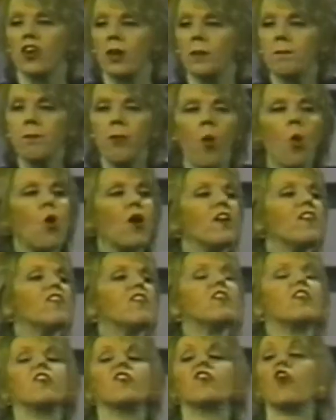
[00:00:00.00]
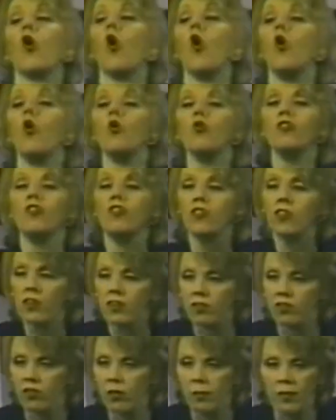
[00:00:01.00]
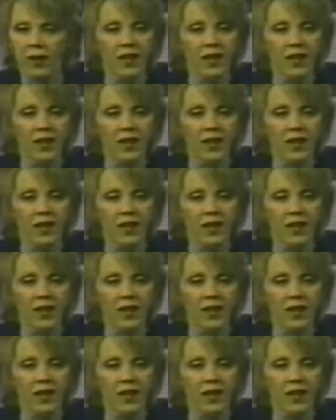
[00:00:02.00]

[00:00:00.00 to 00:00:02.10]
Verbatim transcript: It poisoned his whole system,